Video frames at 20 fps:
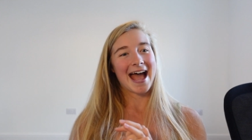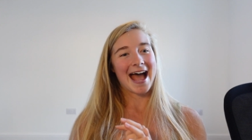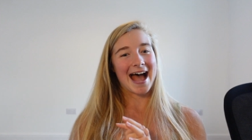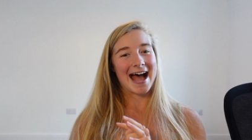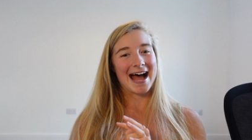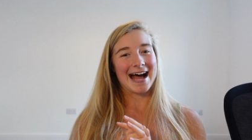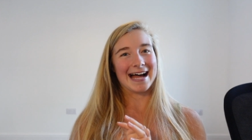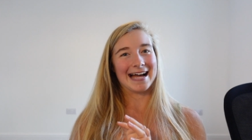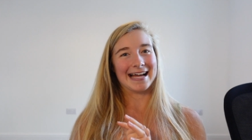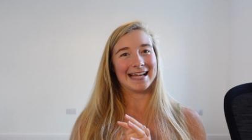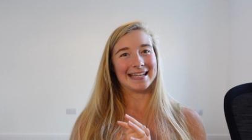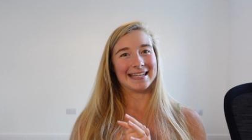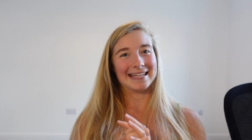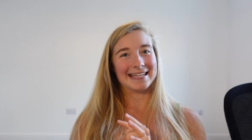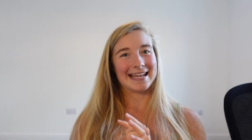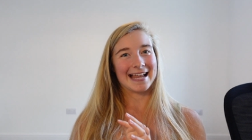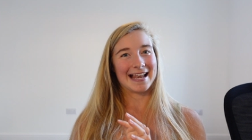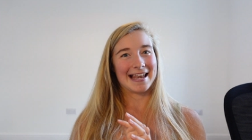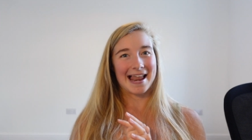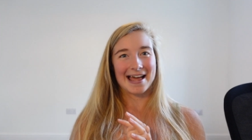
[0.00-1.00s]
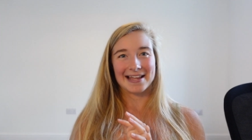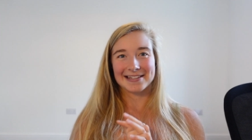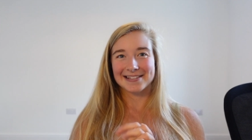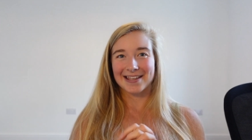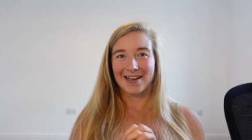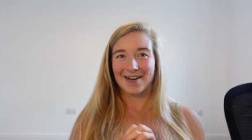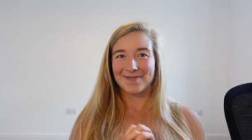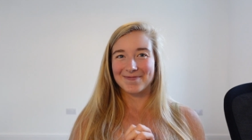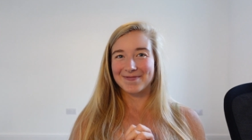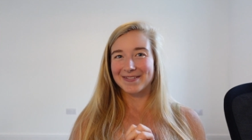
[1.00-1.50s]
and let's
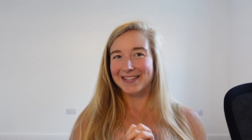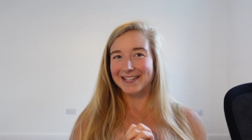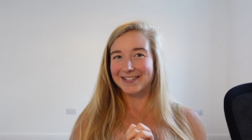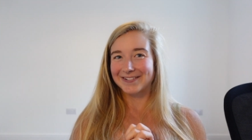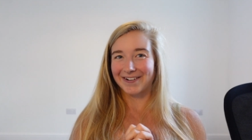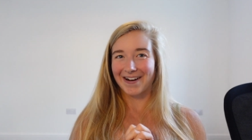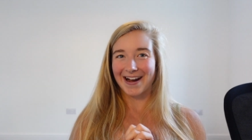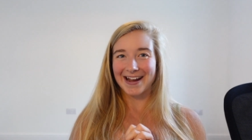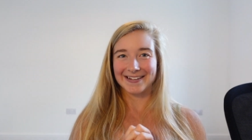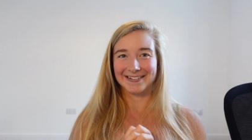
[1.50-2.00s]
get on with the try